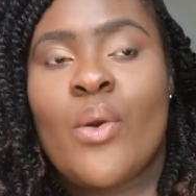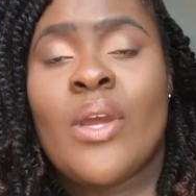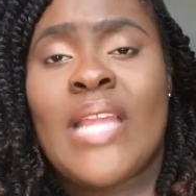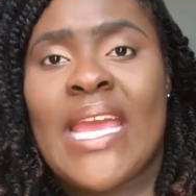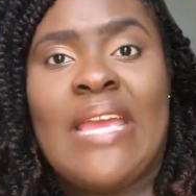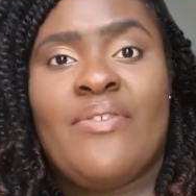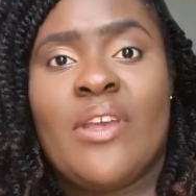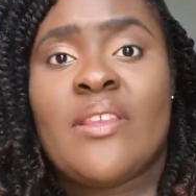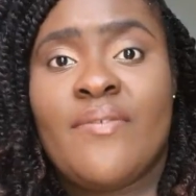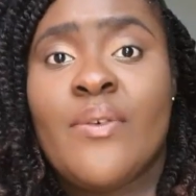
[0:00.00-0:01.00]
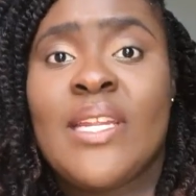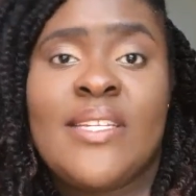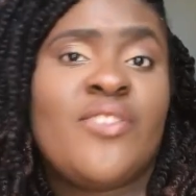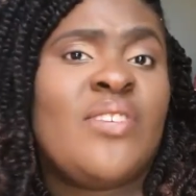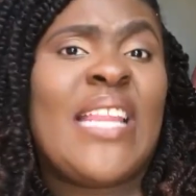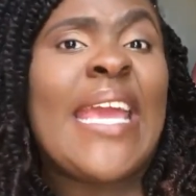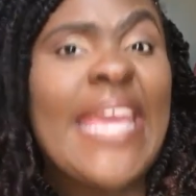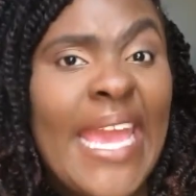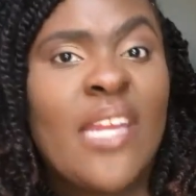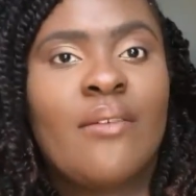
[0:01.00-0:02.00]
or like if you're in the food industry like
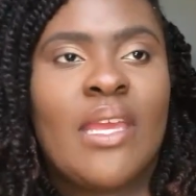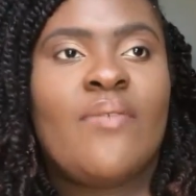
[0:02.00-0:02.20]
catering,